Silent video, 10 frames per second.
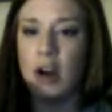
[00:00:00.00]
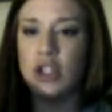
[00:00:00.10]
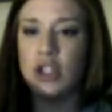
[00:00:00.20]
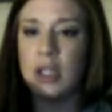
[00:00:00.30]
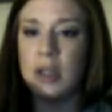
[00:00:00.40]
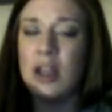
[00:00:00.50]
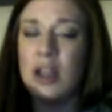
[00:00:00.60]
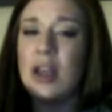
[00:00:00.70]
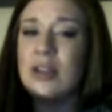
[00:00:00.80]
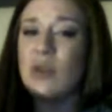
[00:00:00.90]
So I just
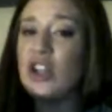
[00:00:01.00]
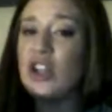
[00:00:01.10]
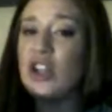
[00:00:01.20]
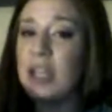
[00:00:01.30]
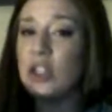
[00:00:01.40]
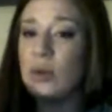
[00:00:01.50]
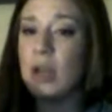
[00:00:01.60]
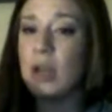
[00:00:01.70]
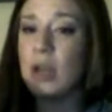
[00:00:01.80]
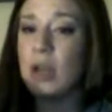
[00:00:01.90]
paid $2.99.
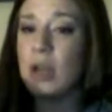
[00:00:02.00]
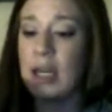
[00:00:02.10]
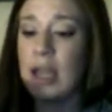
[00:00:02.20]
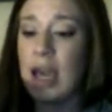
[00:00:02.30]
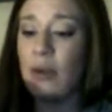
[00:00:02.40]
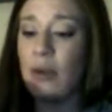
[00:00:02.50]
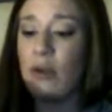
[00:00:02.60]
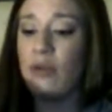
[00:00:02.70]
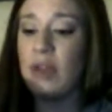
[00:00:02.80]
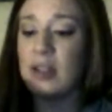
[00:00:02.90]
I don't know if that's per
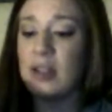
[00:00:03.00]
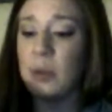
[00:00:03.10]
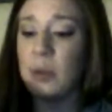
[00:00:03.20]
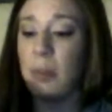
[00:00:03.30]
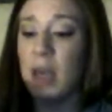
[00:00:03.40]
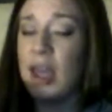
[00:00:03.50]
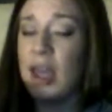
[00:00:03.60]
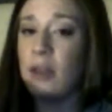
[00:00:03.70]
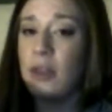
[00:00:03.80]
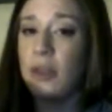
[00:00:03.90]
month
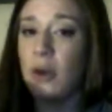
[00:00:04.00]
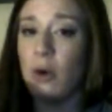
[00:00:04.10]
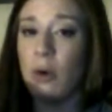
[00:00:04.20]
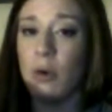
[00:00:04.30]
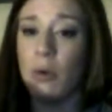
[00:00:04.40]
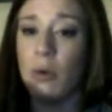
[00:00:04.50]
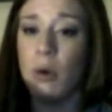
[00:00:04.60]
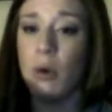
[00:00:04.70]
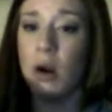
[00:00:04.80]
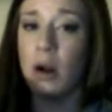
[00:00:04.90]
or
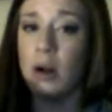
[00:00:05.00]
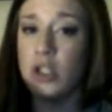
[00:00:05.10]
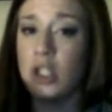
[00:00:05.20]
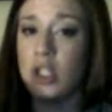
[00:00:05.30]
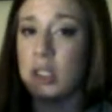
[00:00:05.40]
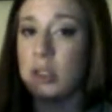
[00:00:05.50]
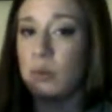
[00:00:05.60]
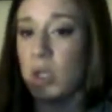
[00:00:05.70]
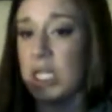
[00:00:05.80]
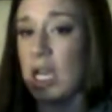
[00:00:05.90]
just one
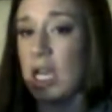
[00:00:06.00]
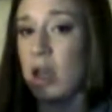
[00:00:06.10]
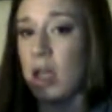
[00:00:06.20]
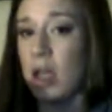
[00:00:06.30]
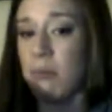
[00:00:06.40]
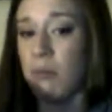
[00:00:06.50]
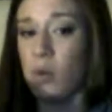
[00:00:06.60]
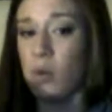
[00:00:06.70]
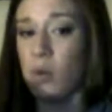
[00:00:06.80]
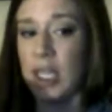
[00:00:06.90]
time. We'll see.
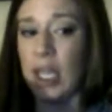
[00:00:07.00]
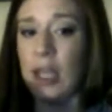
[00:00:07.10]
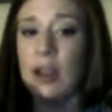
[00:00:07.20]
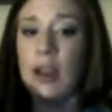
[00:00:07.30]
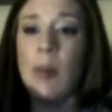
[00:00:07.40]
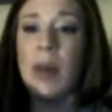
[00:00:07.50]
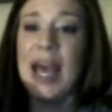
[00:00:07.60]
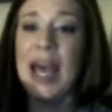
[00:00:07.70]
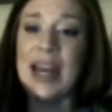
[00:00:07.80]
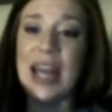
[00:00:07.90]
But I had to have it for
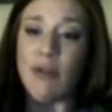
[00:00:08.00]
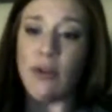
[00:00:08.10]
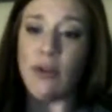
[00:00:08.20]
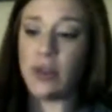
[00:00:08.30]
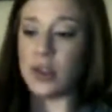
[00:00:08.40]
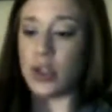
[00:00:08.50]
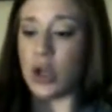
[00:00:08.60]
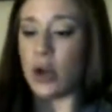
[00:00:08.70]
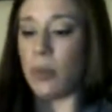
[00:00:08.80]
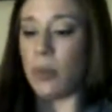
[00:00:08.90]
this group.
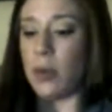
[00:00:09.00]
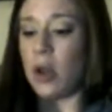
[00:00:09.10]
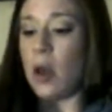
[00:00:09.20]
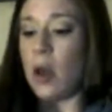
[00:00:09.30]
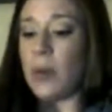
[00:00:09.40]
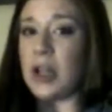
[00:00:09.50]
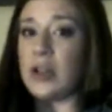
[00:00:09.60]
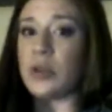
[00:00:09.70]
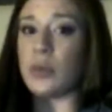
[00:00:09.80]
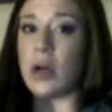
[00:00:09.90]
But it's really awesome.